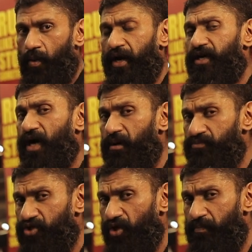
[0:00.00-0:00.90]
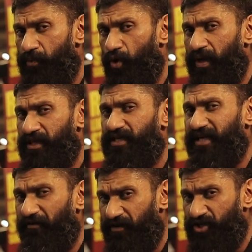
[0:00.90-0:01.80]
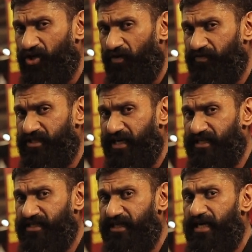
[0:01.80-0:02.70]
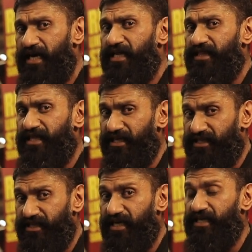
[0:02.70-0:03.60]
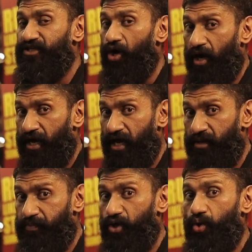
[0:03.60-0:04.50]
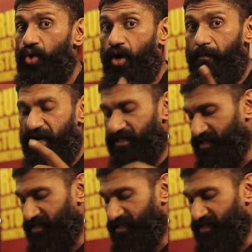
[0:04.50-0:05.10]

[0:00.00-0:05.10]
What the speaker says: When it comes to improving the definition of the chest, this is gonna help you big